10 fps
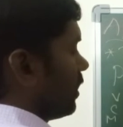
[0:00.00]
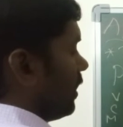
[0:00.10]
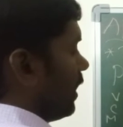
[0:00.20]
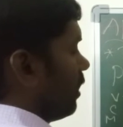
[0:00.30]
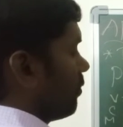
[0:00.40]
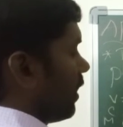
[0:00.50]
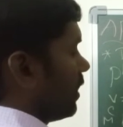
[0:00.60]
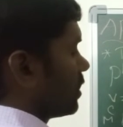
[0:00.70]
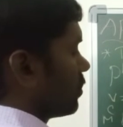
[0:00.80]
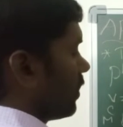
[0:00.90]
l
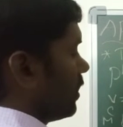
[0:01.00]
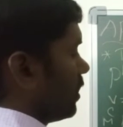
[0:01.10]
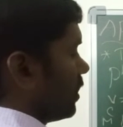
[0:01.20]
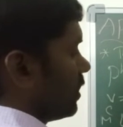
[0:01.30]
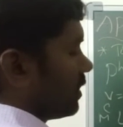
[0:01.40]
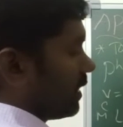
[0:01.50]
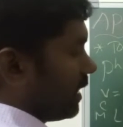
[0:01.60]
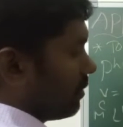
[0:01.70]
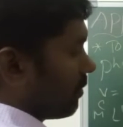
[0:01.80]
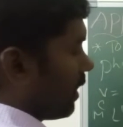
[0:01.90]
minus 1
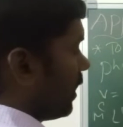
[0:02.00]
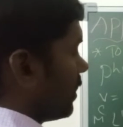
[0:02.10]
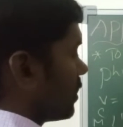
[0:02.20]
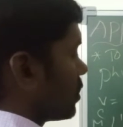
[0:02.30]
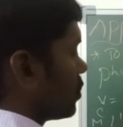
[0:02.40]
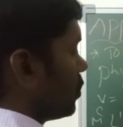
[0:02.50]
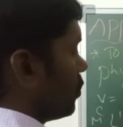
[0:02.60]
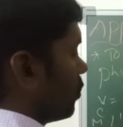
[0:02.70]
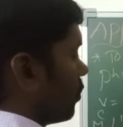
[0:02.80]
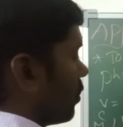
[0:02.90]
t minus
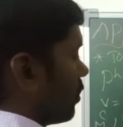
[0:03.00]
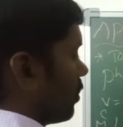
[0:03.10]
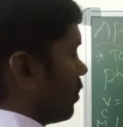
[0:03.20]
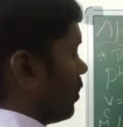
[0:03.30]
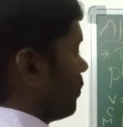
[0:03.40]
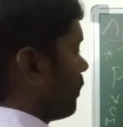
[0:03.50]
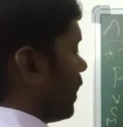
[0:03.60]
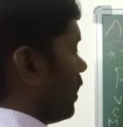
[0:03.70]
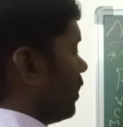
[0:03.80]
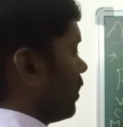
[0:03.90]
2
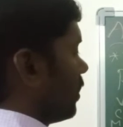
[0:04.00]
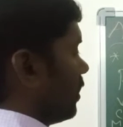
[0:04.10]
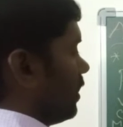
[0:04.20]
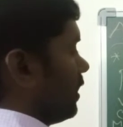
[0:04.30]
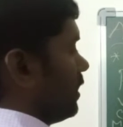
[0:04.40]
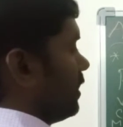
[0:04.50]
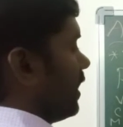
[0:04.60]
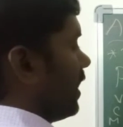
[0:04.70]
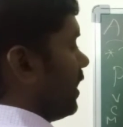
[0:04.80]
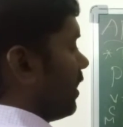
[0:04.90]
power
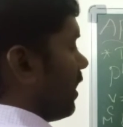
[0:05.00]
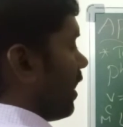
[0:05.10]
a.